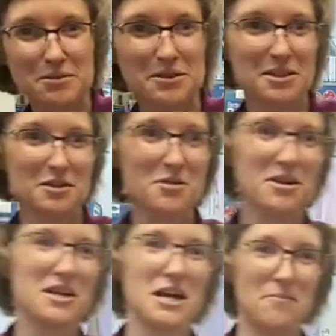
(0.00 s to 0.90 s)
is a
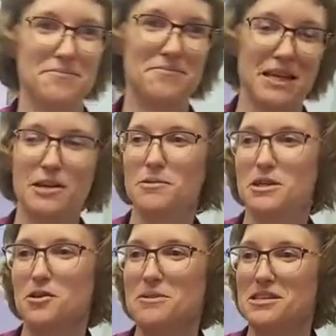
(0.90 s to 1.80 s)
quarter up? Anyone
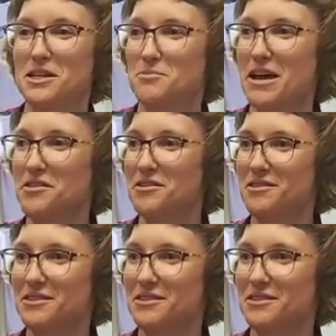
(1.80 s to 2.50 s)
know besides Matthew?